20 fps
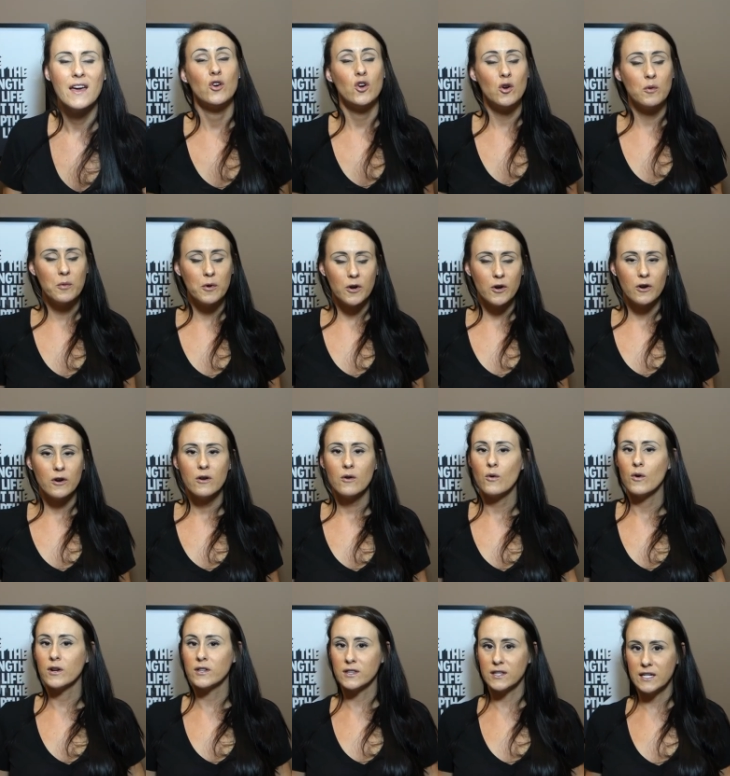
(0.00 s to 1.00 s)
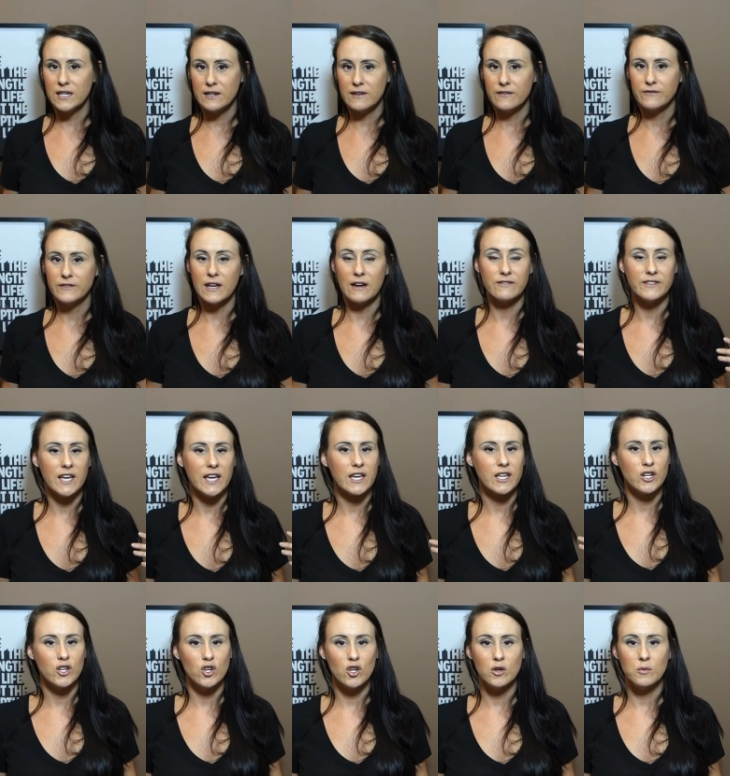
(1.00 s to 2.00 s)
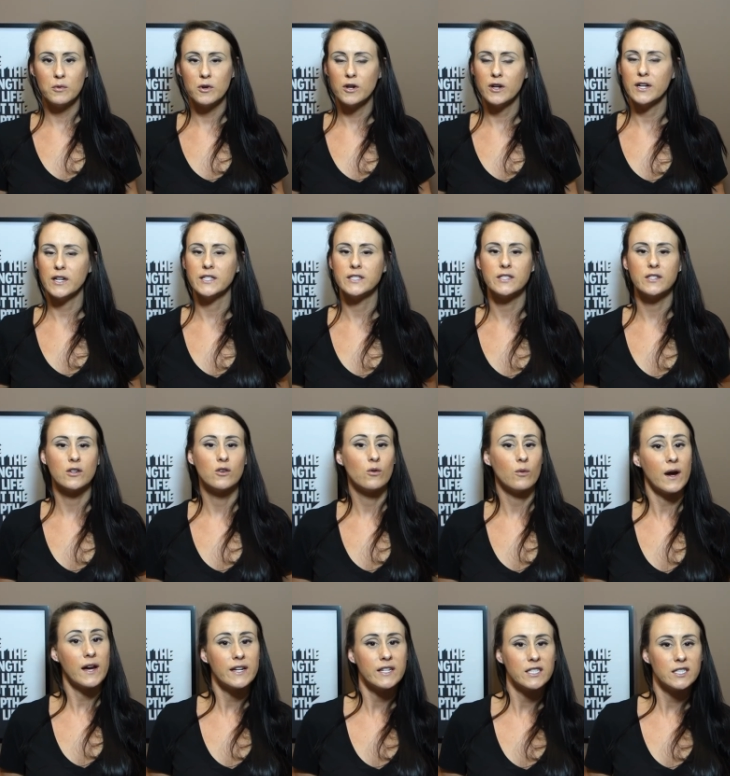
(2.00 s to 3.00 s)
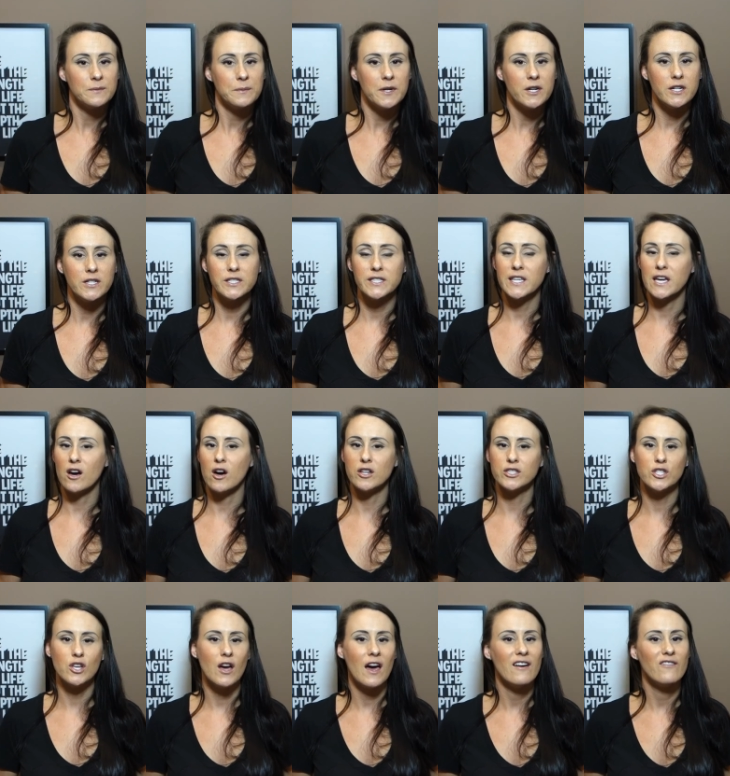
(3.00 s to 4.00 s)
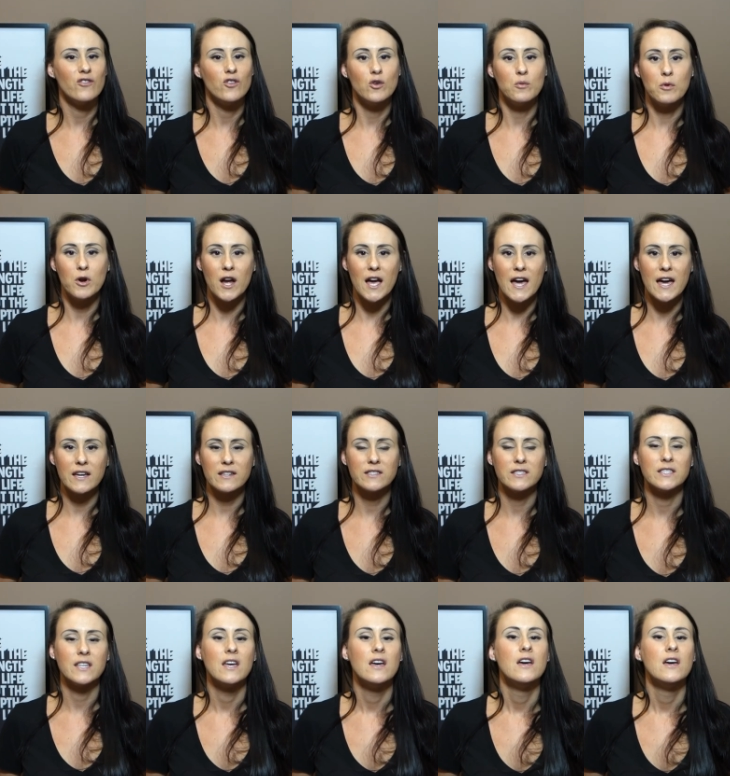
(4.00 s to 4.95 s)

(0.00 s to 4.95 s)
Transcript: Uber or Lyft, I've taken Uber. It's a great experience. They also have UberX.